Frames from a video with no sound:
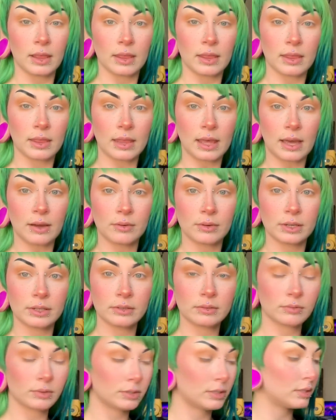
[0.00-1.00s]
that one,
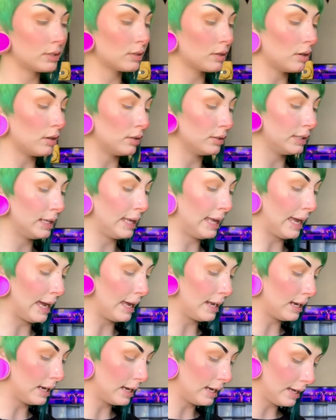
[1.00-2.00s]
which is called Cat
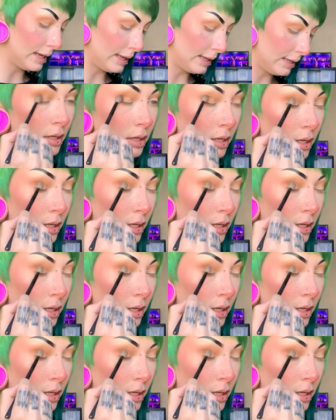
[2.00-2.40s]
Eye,